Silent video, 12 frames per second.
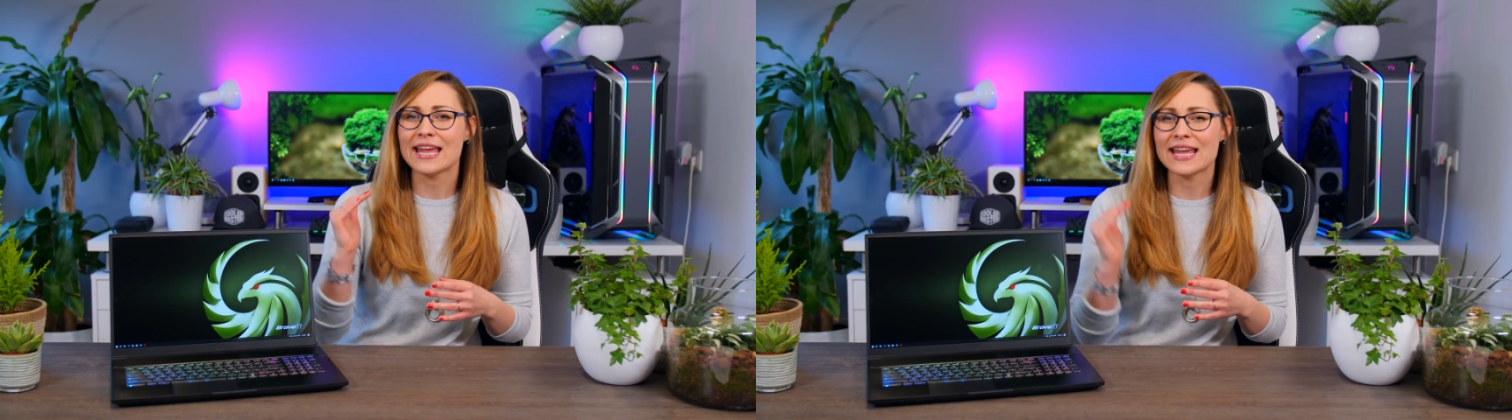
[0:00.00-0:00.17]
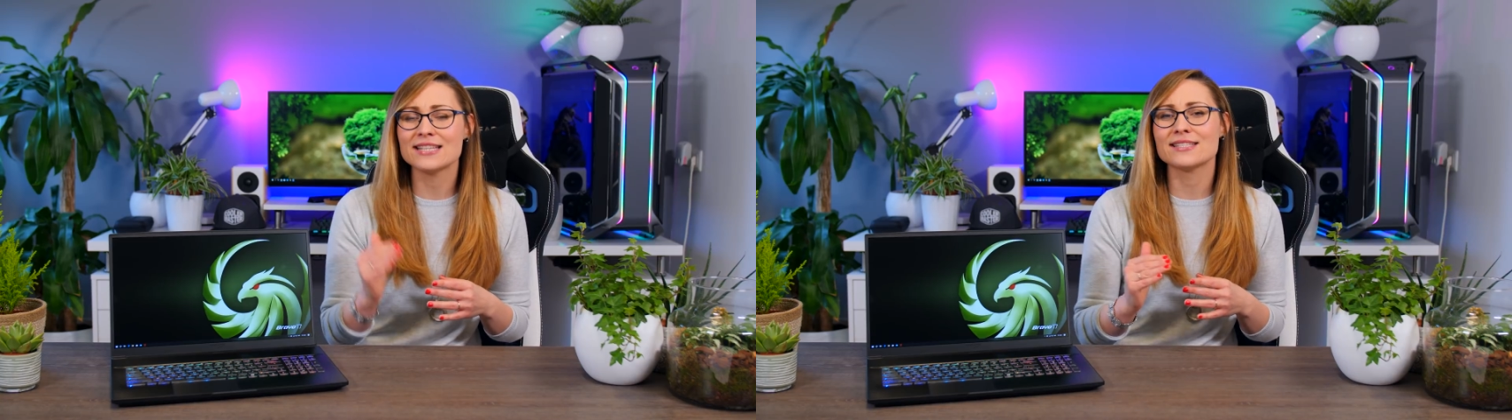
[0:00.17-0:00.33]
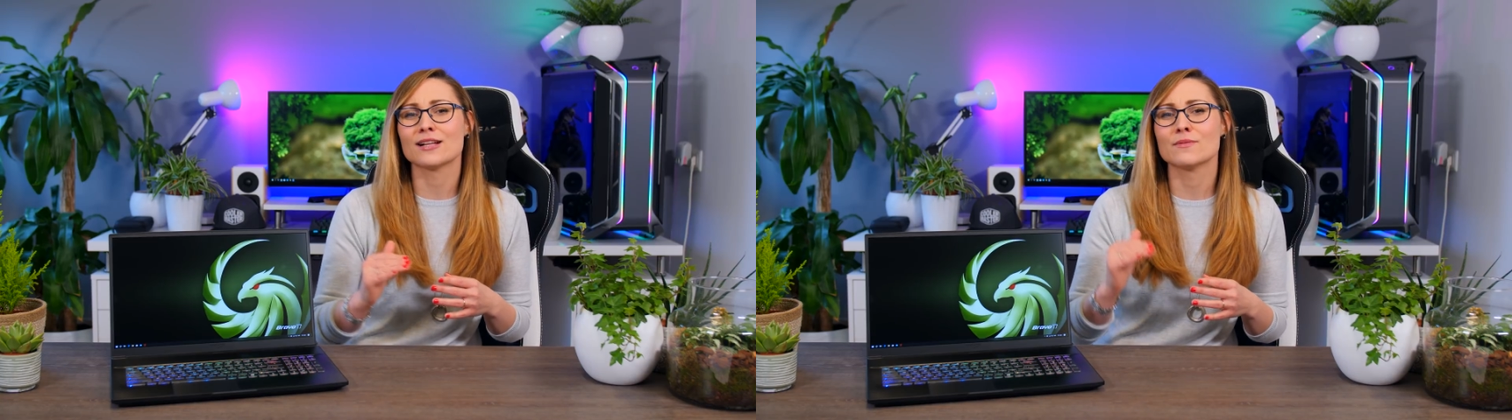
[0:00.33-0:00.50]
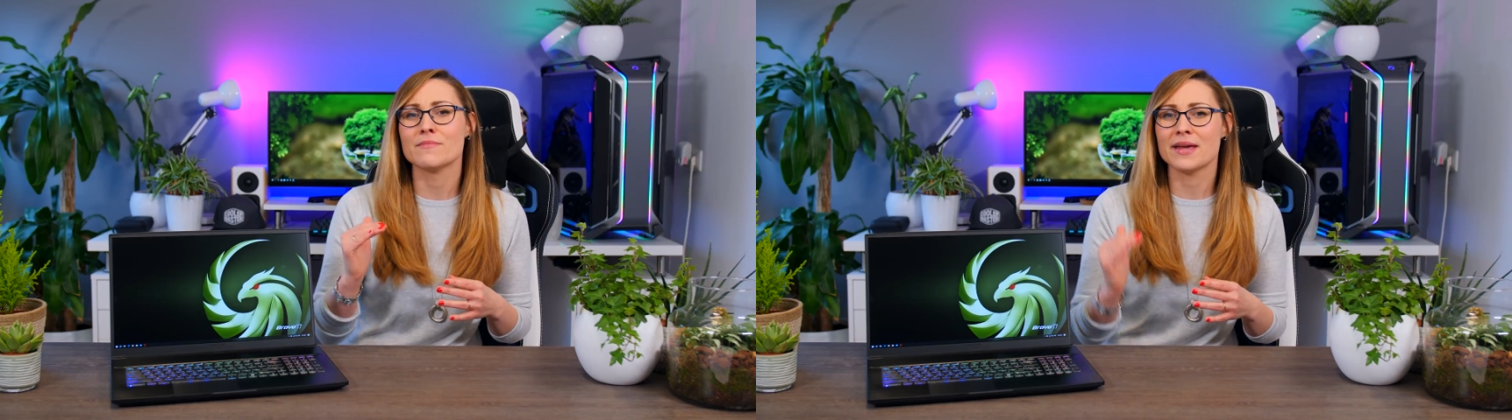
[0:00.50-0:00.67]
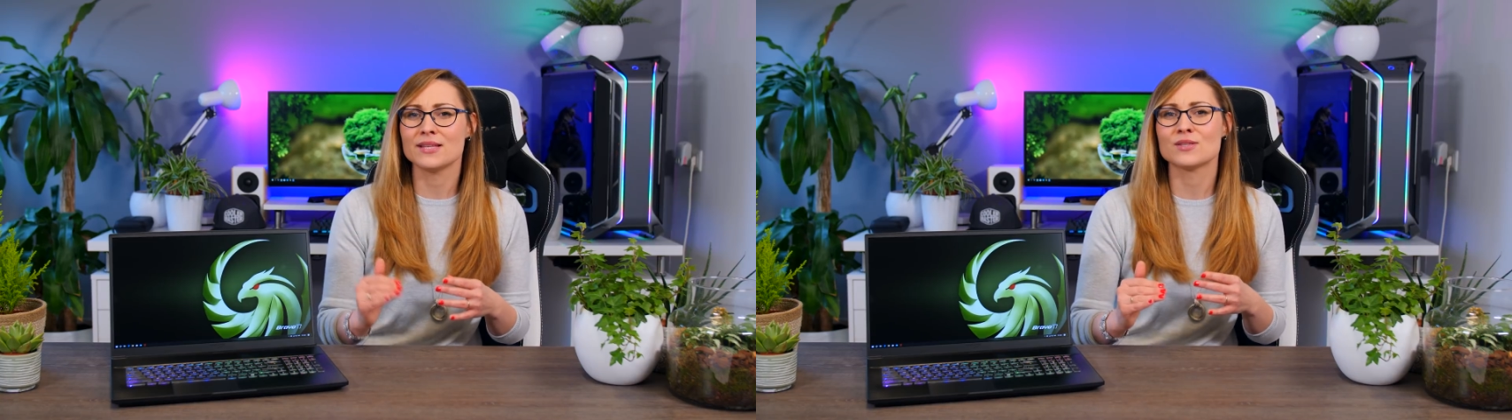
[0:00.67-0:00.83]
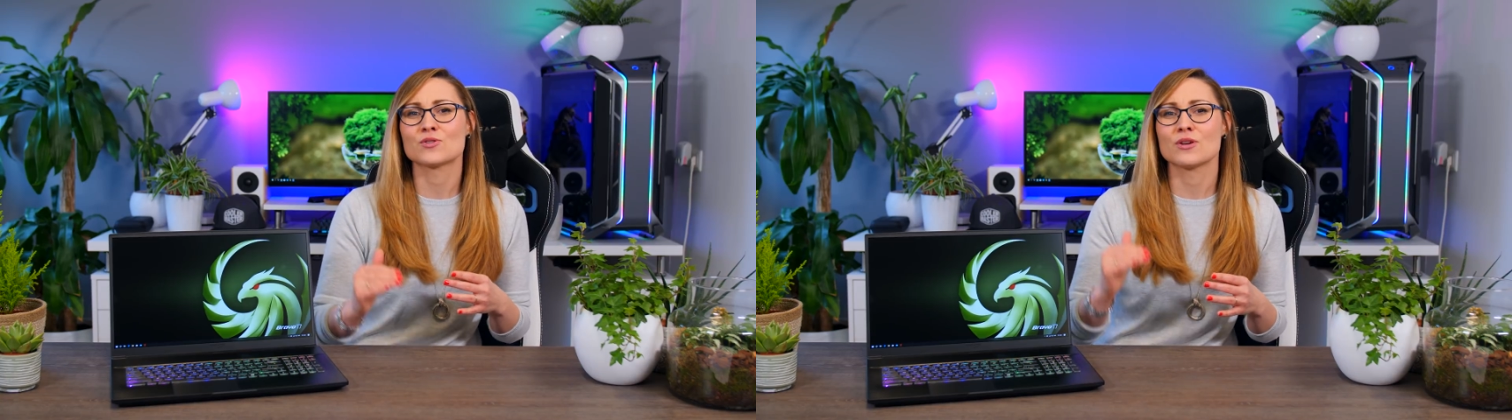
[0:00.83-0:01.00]
Intel
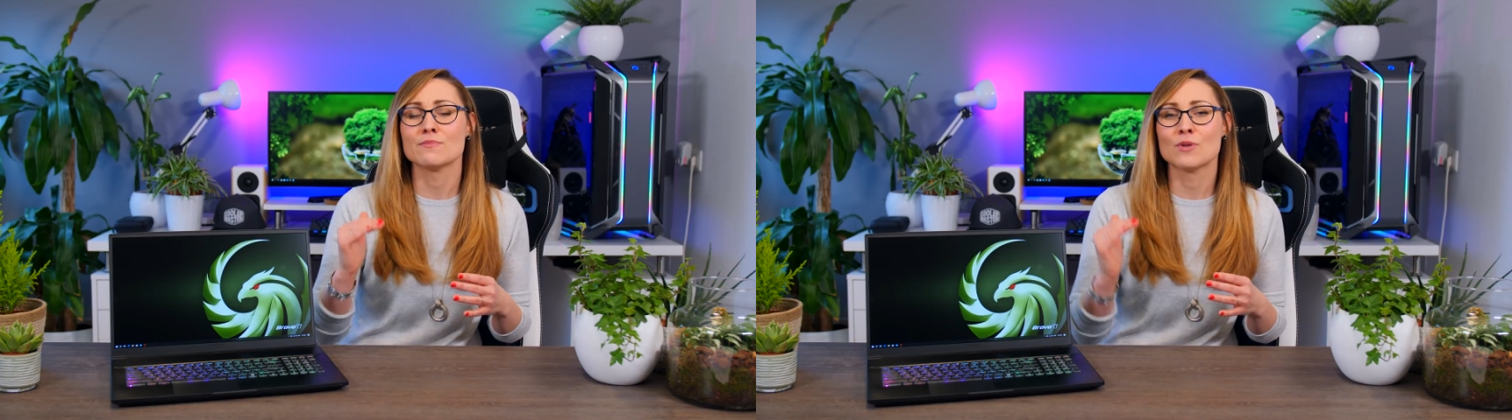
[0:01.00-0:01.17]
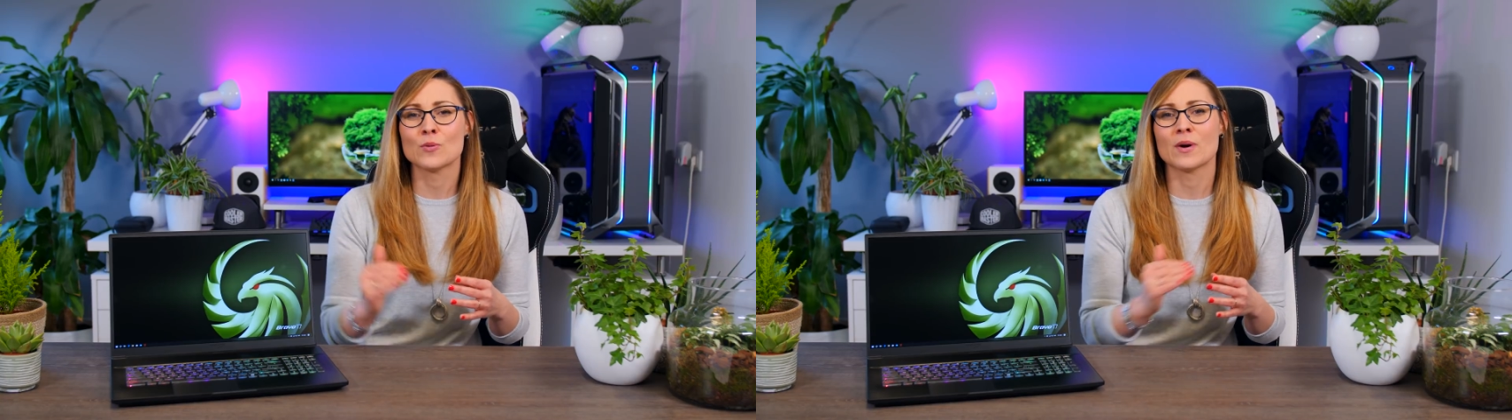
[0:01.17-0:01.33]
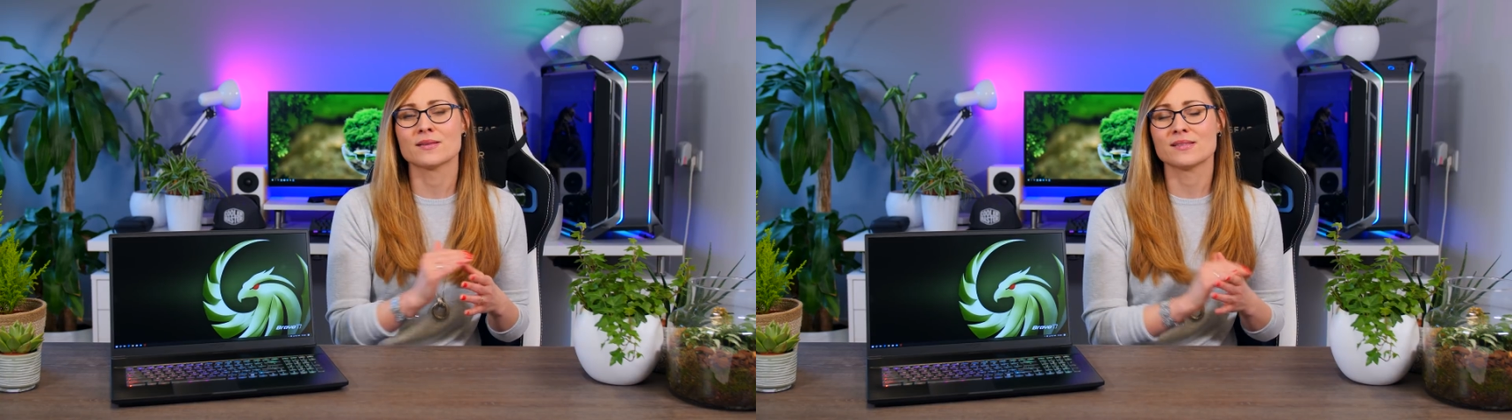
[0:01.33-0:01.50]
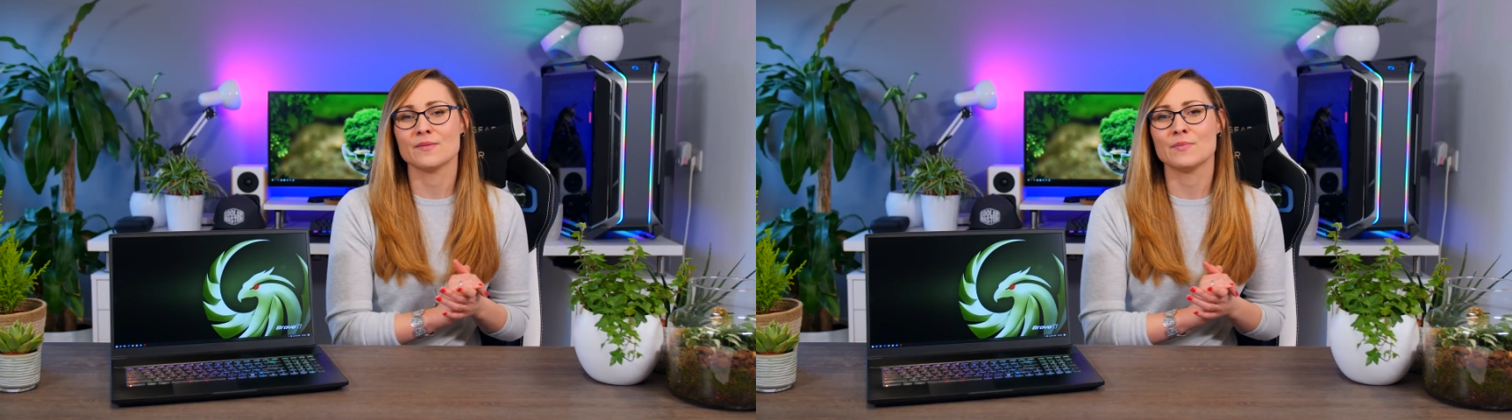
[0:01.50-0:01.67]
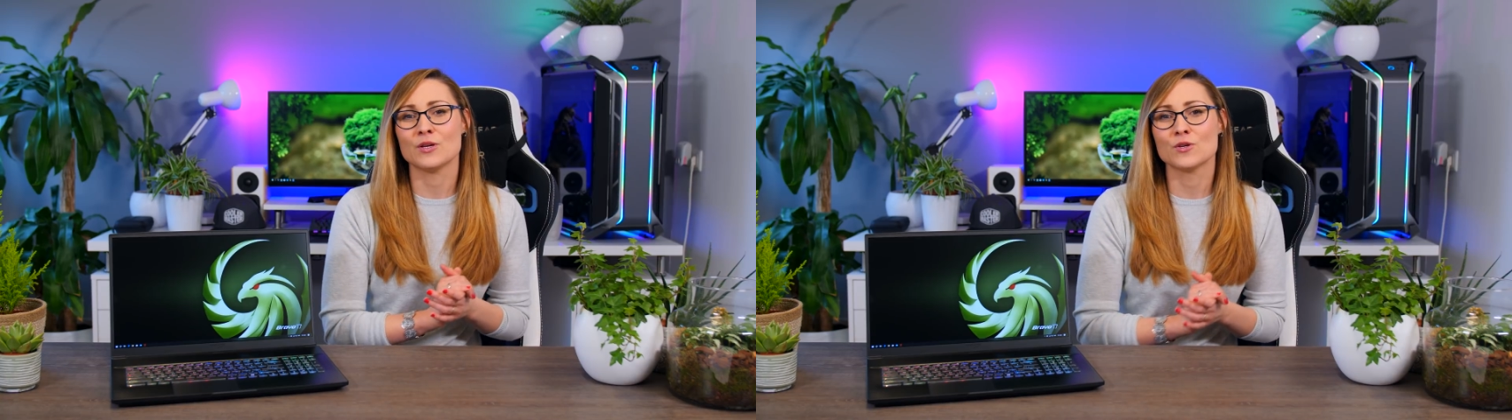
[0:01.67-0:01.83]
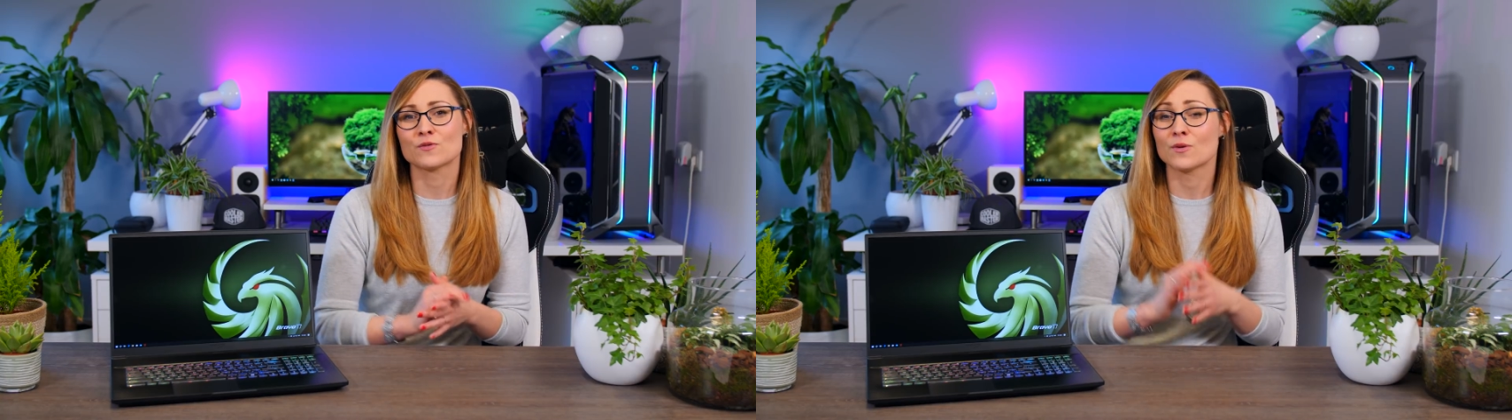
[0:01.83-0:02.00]
mainstream mobile
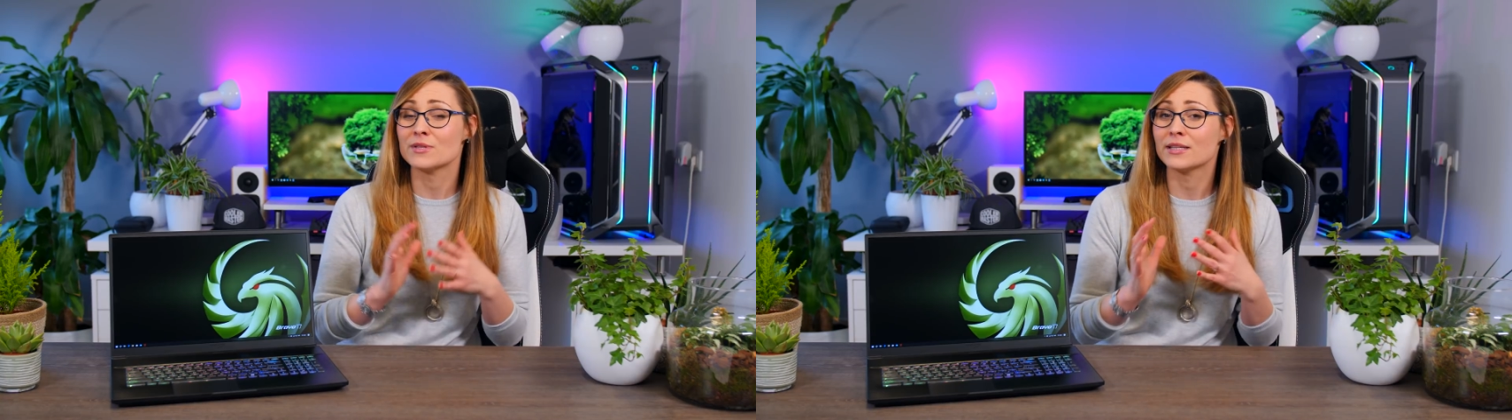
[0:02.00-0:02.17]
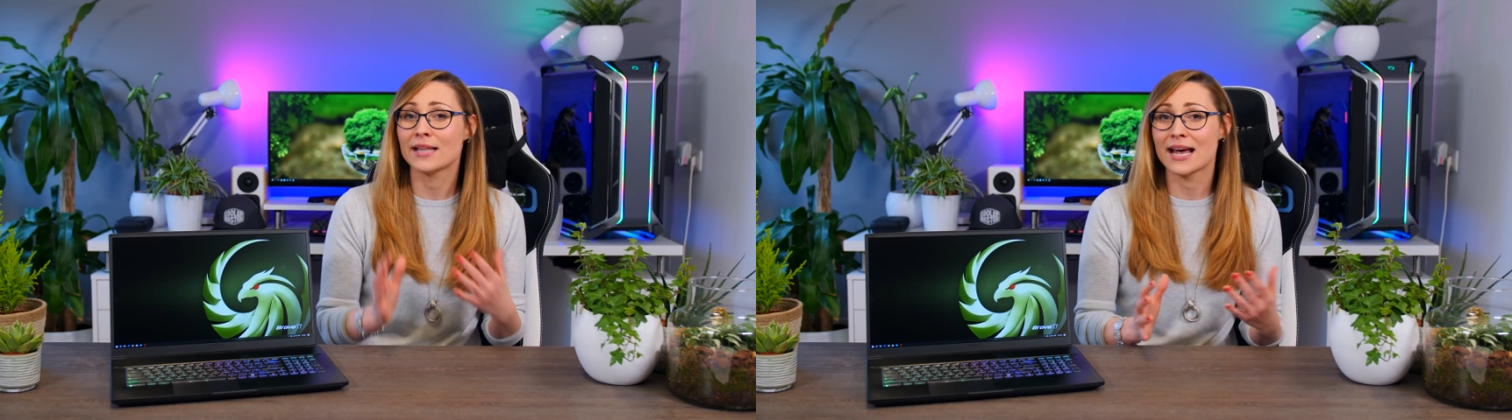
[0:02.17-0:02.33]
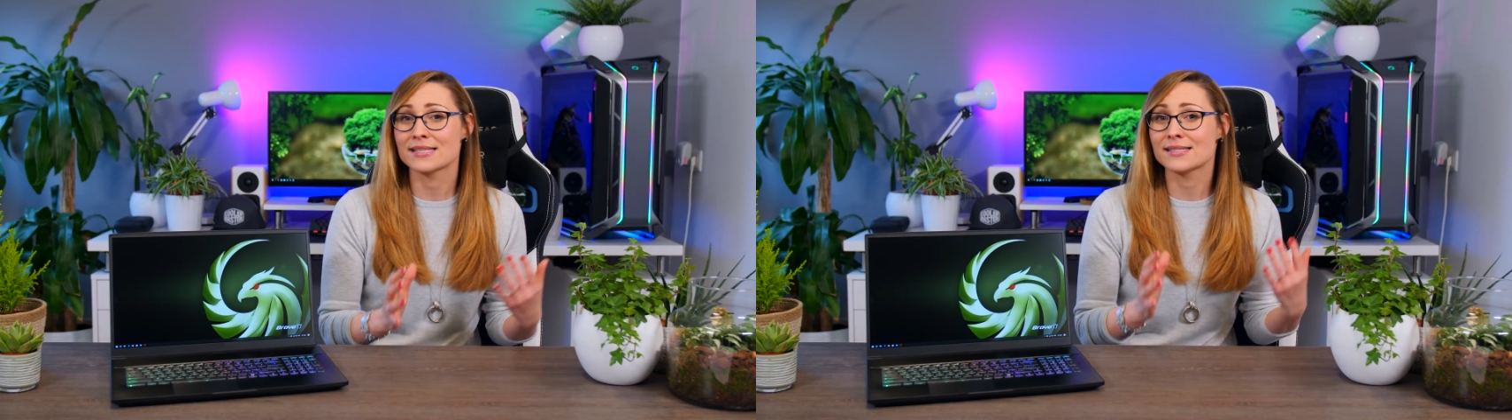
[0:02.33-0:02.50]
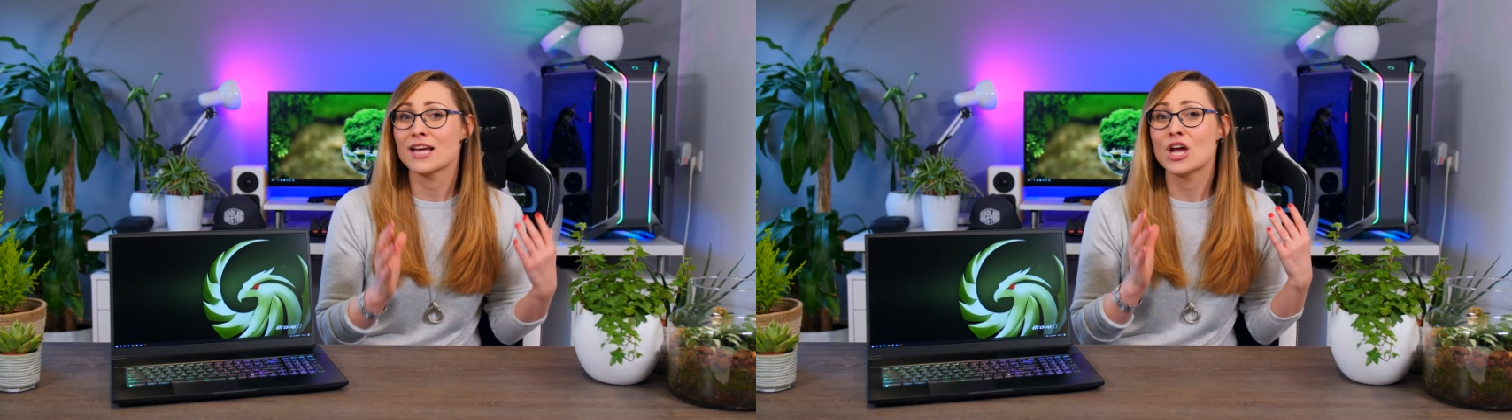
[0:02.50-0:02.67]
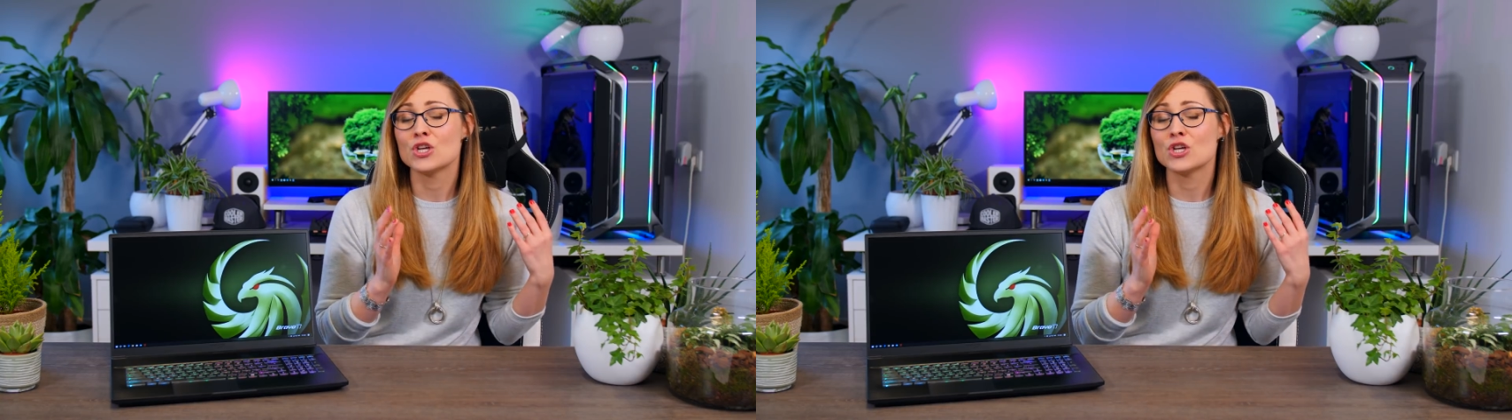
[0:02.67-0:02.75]
CPUs from the last